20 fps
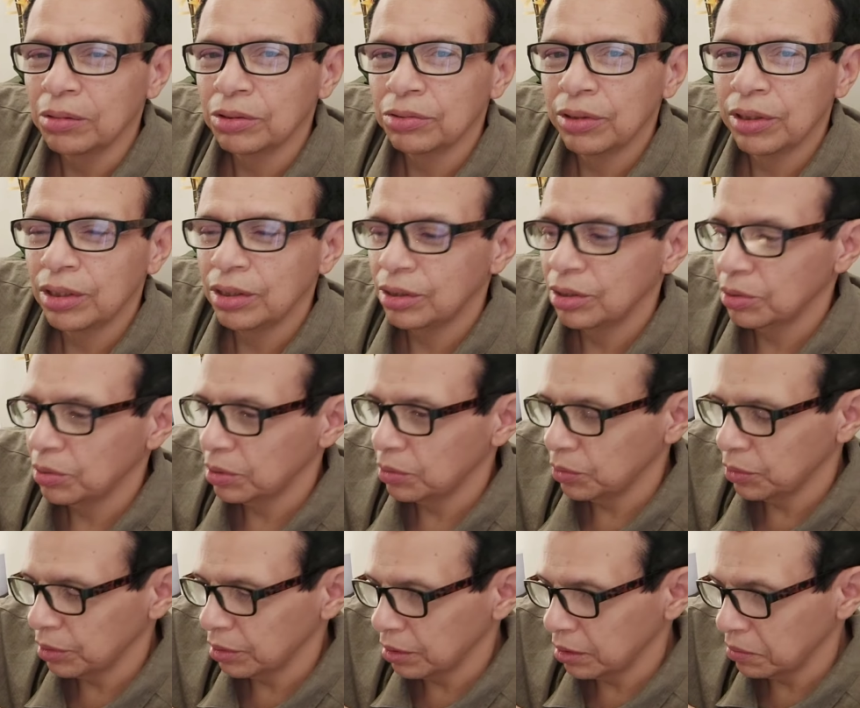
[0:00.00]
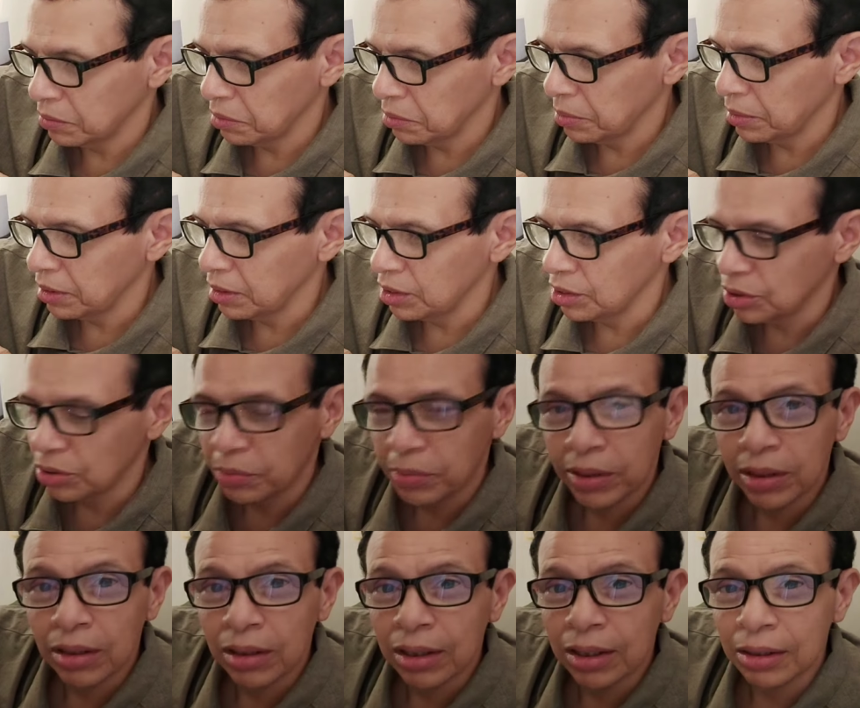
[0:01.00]
I'll try to do it where everybody should
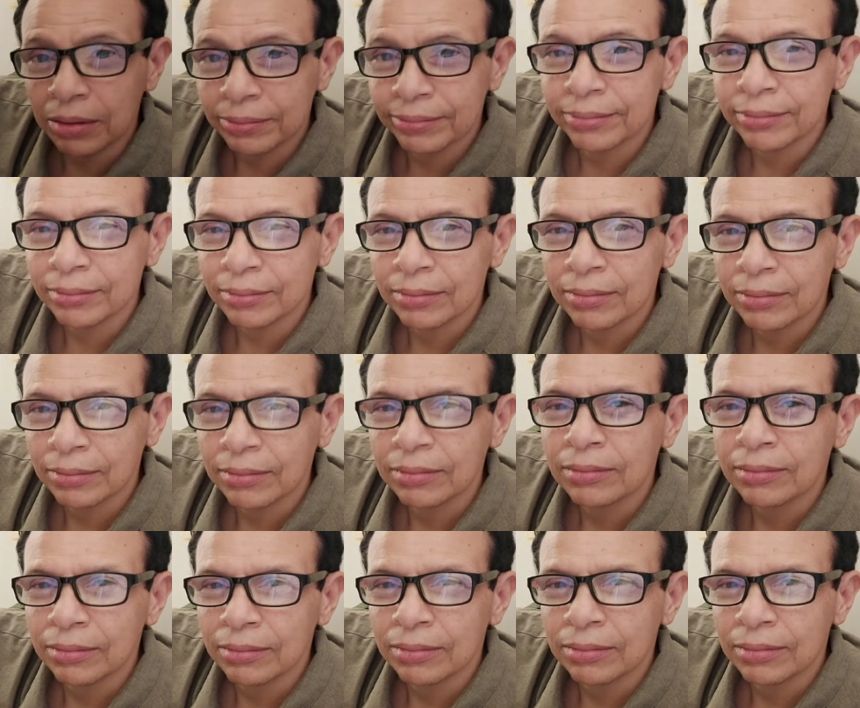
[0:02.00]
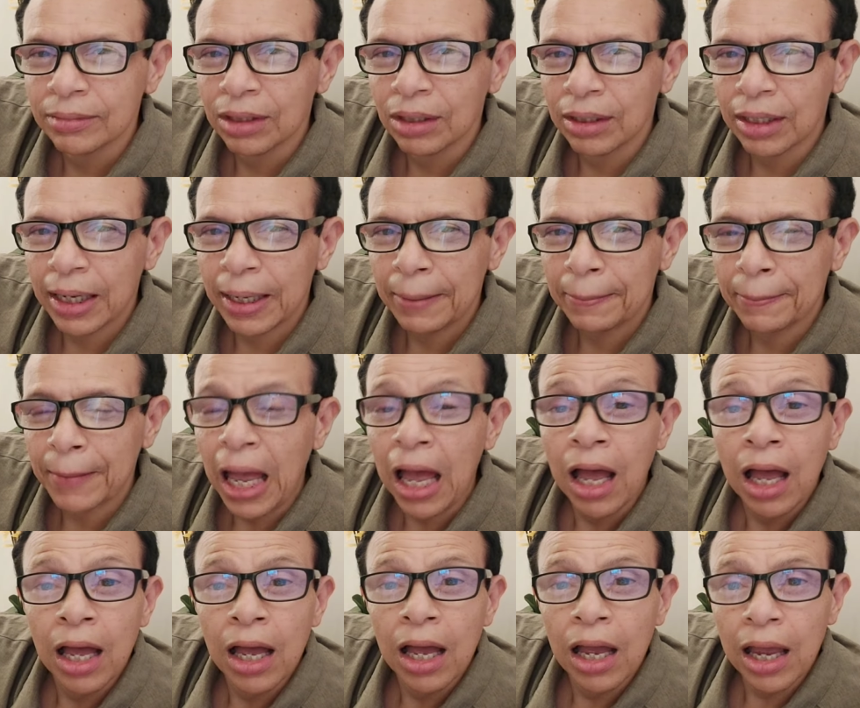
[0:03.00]
be on. Okay?
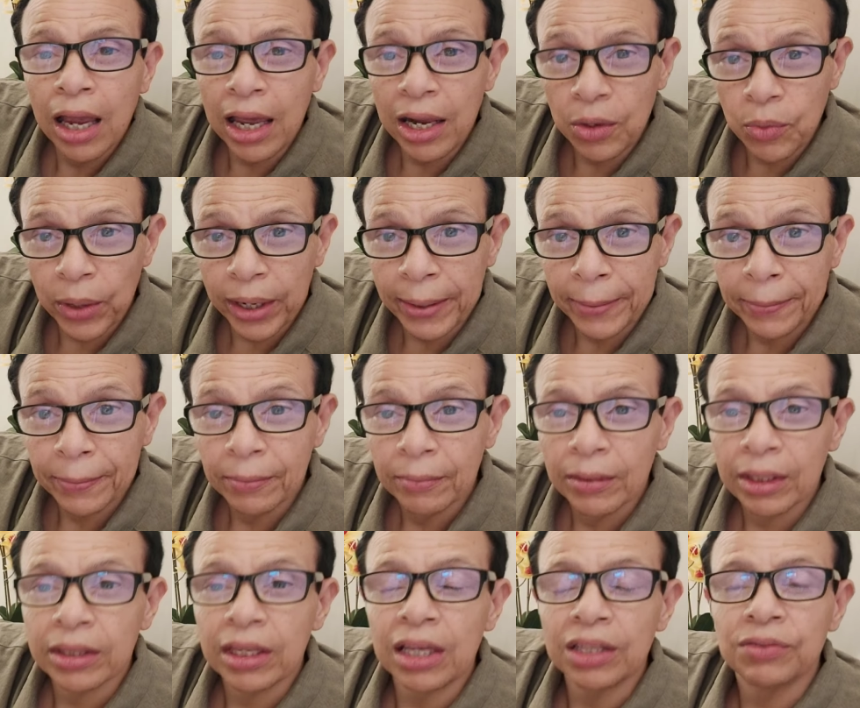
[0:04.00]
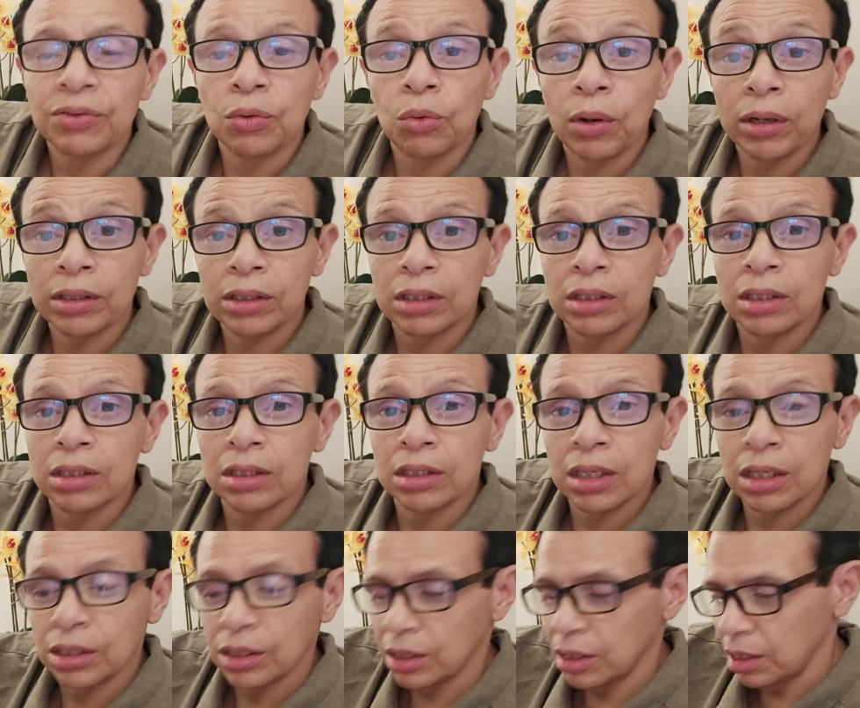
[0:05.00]
Anyway, thanks for watching this
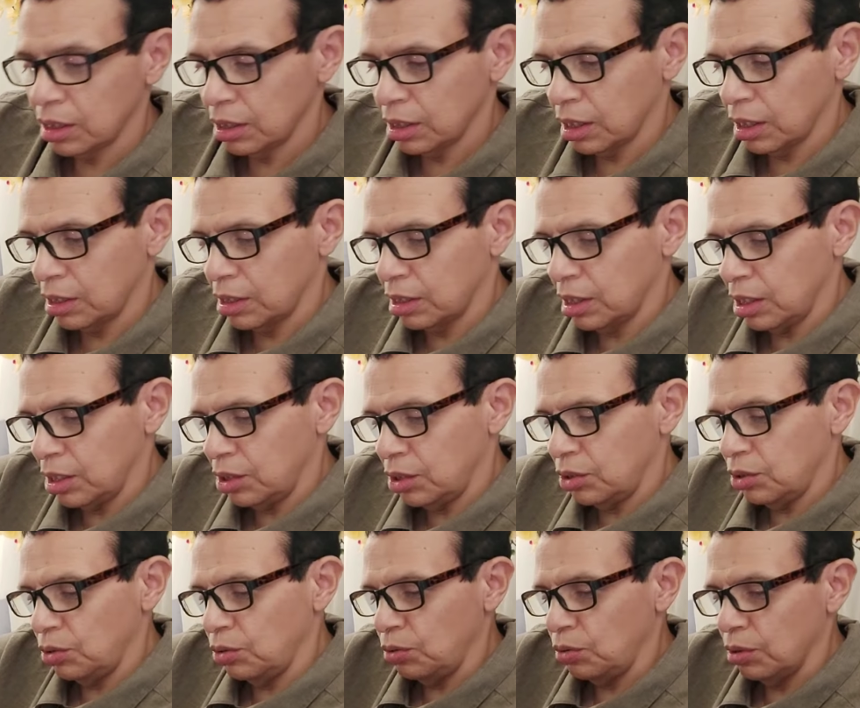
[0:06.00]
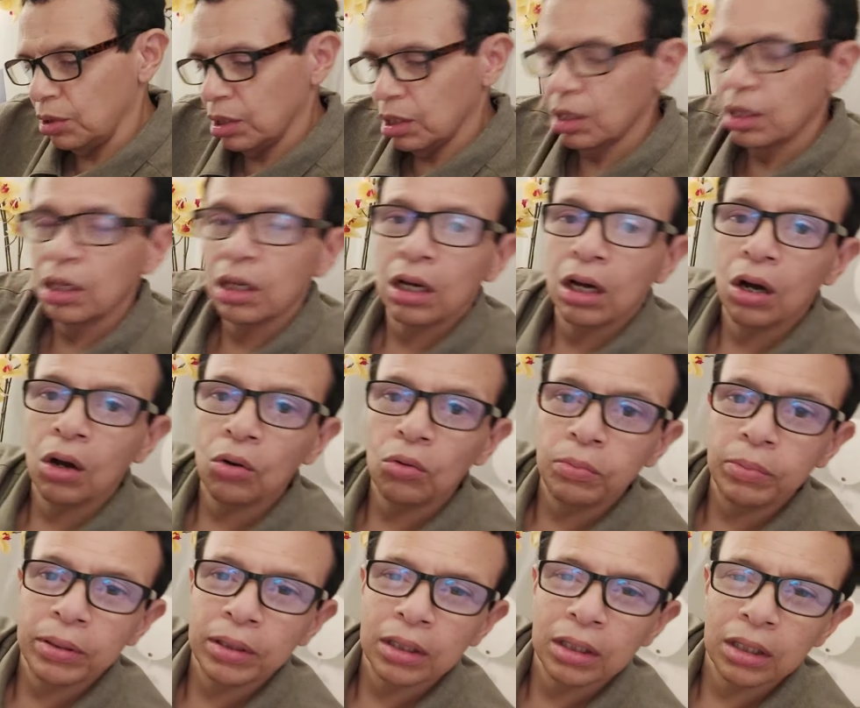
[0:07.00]
session. I send you
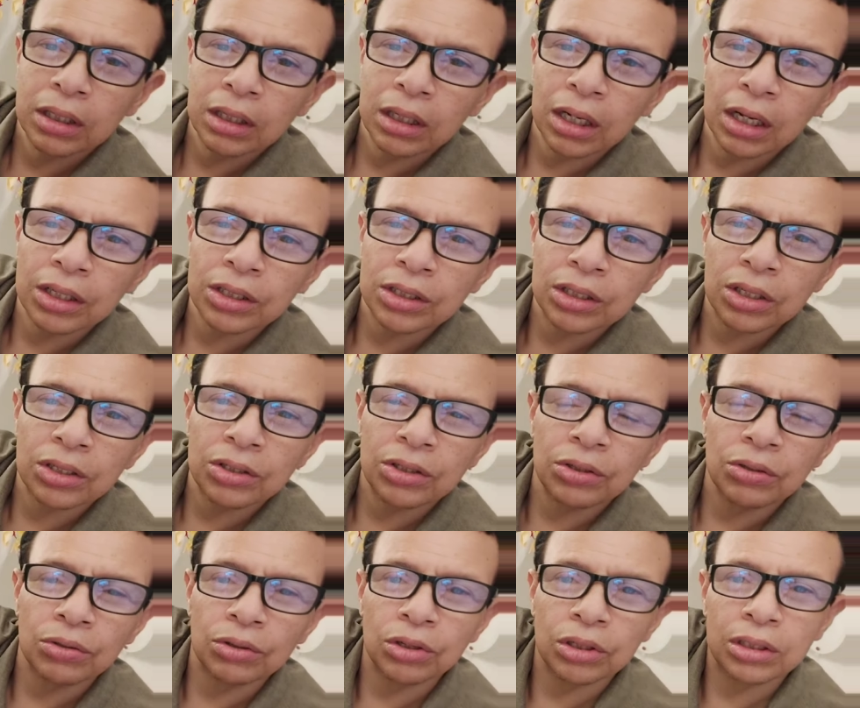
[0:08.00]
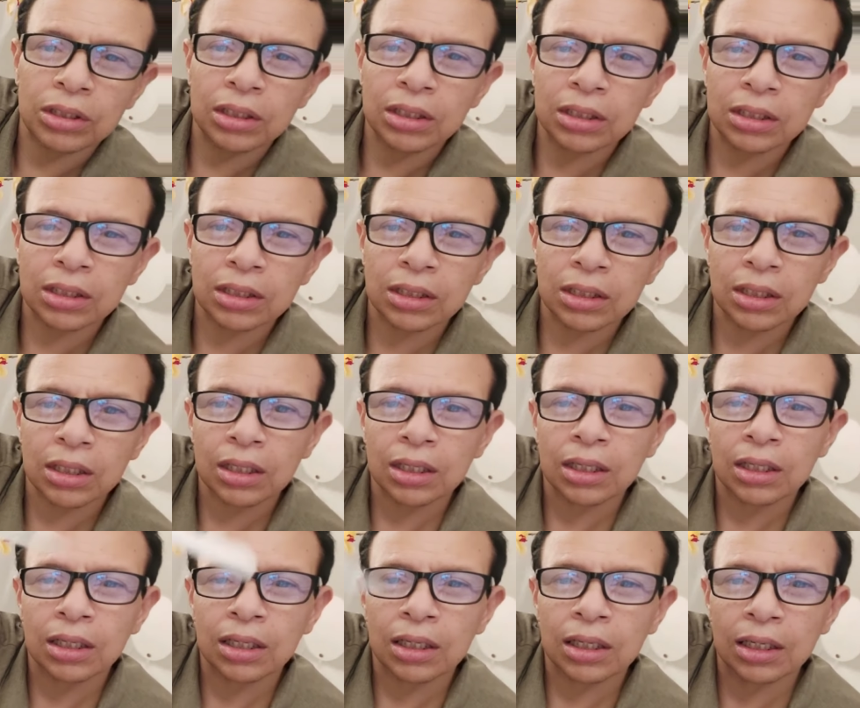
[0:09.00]
hope. I send you goodness
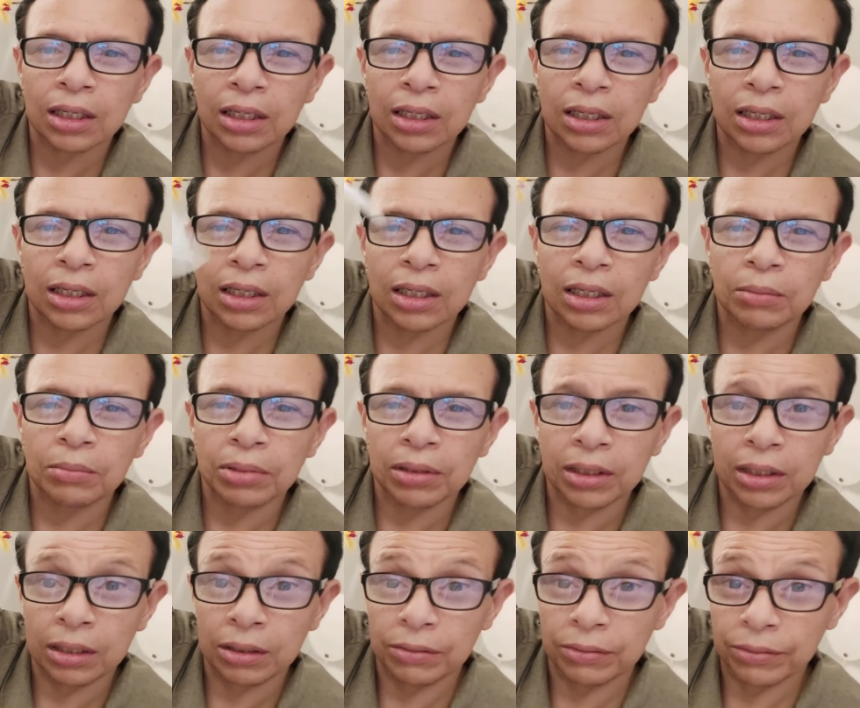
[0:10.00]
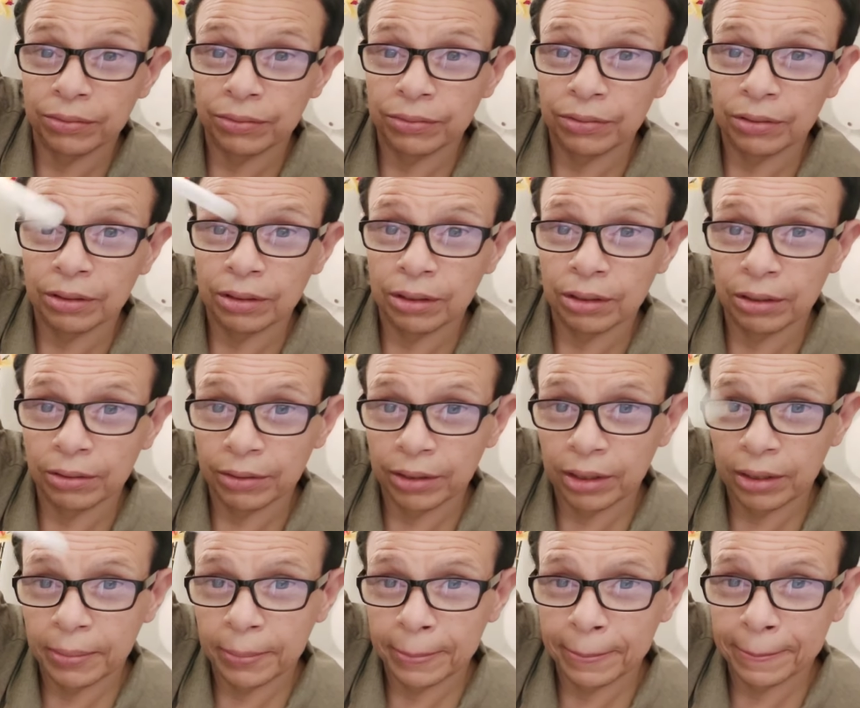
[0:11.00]
and belief. All
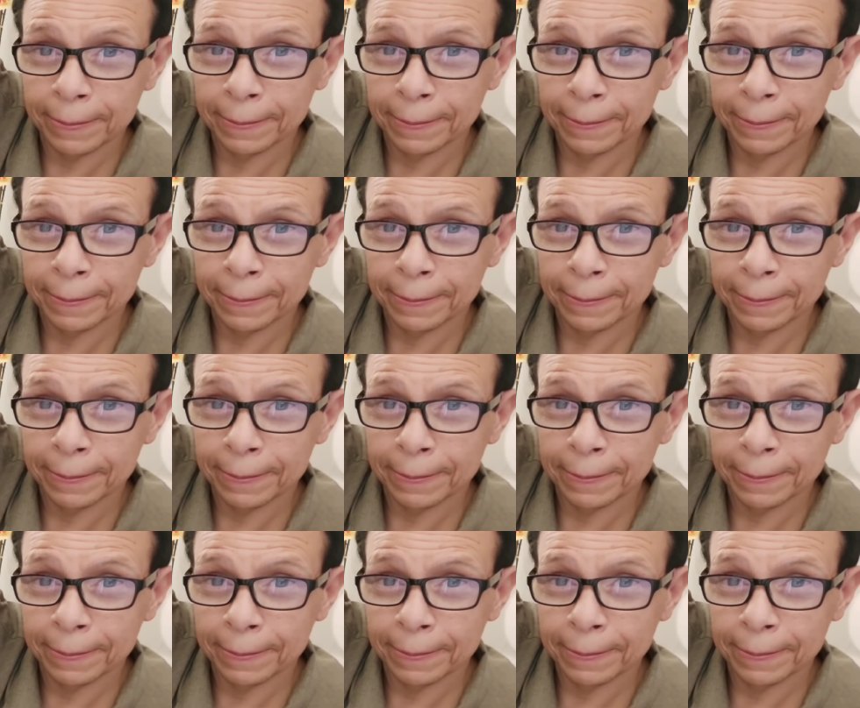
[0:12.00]
right?